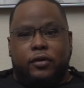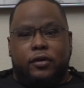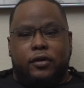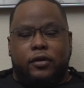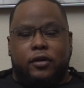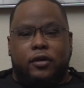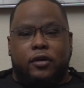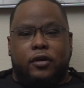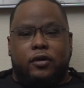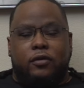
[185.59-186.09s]

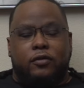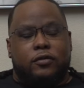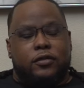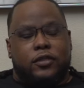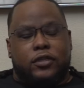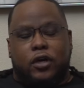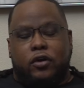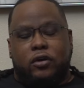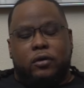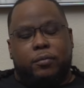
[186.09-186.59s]
Mm. You know,
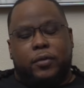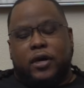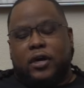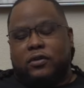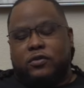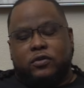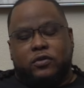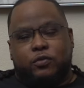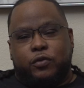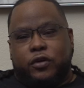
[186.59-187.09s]
Tony
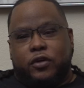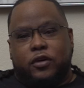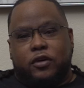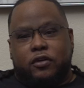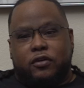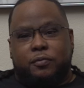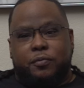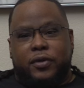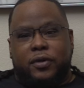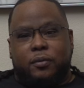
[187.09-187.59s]
Bonds was one of
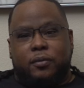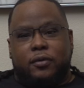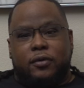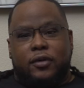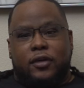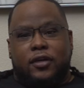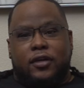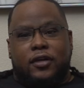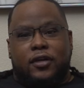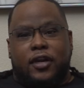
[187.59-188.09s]
those people
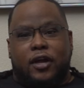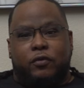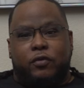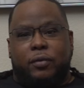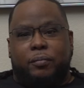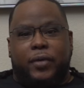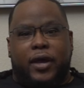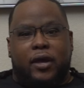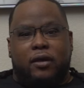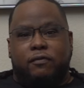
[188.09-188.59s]
that I
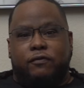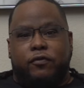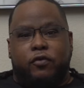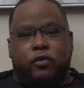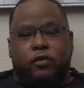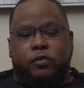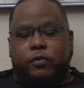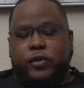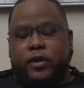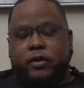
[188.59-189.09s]
went right. back and
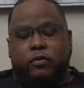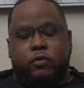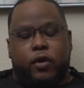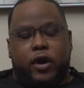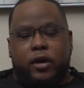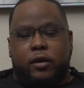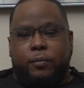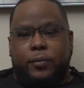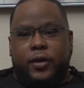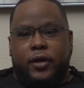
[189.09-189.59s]
forth with
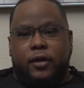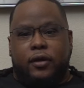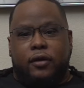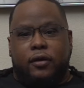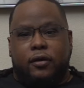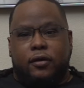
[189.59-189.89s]
quite a bit.